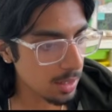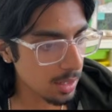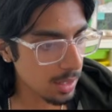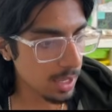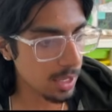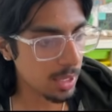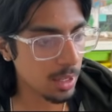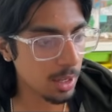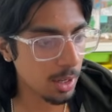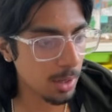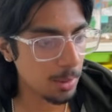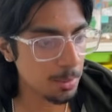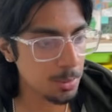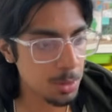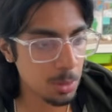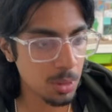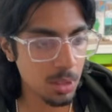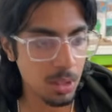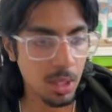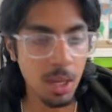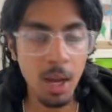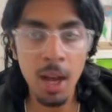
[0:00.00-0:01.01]
it comes
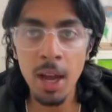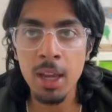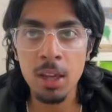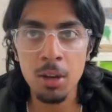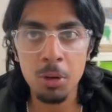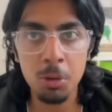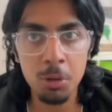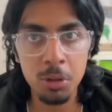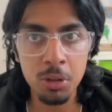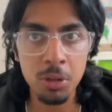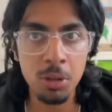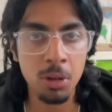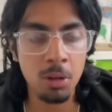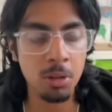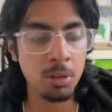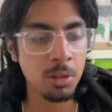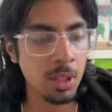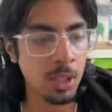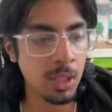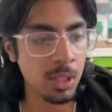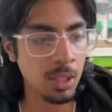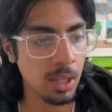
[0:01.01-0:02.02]
with Kai, who you can
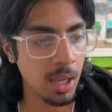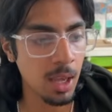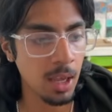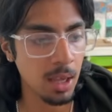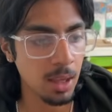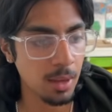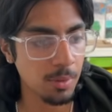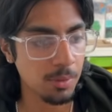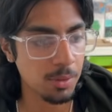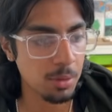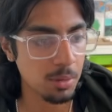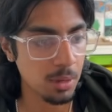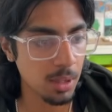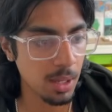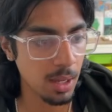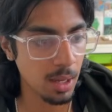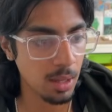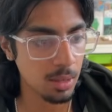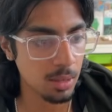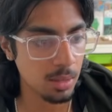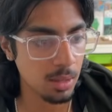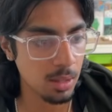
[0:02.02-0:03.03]
only get if you
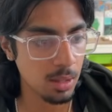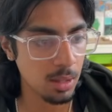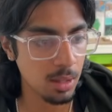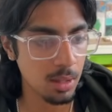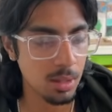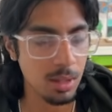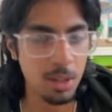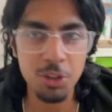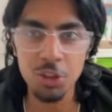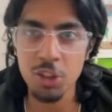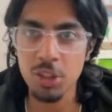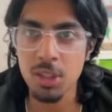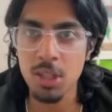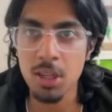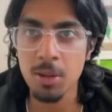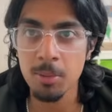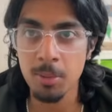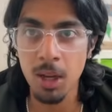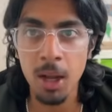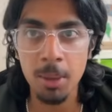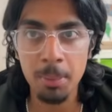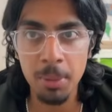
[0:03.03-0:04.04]
get the Ninja Team
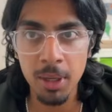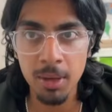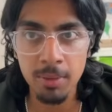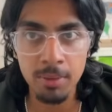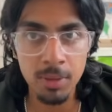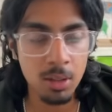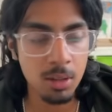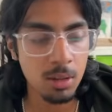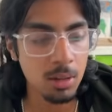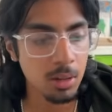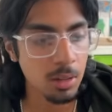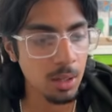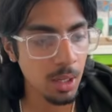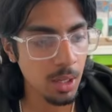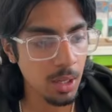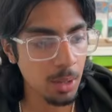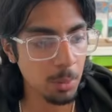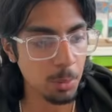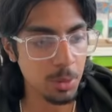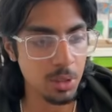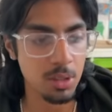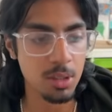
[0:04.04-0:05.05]
combat vehicle,
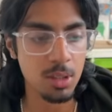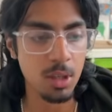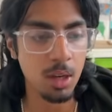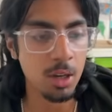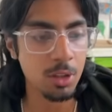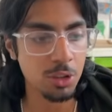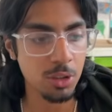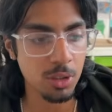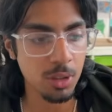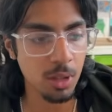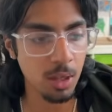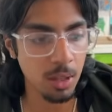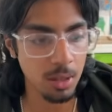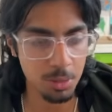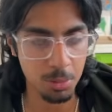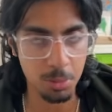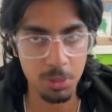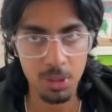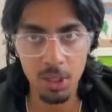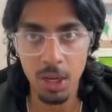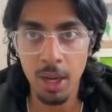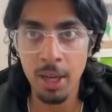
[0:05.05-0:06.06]
which is $100,
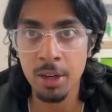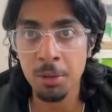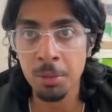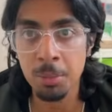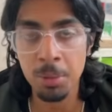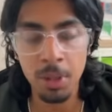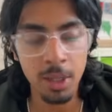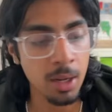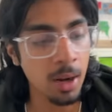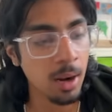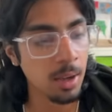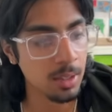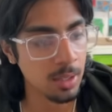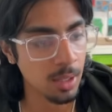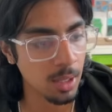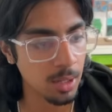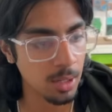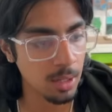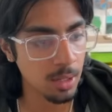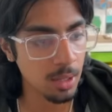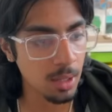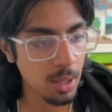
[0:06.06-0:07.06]
which I don't plan on
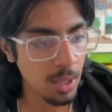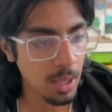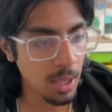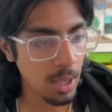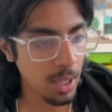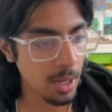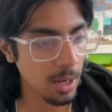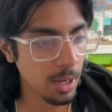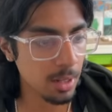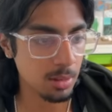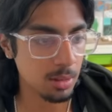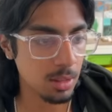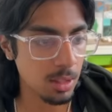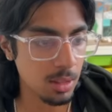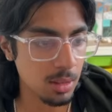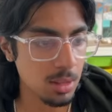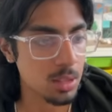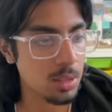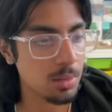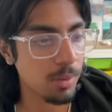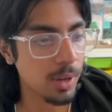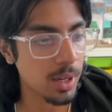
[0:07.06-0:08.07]
getting, and I don't think
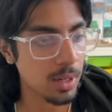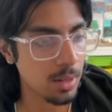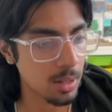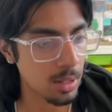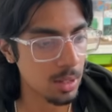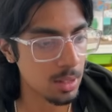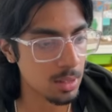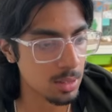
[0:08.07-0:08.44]
this figure is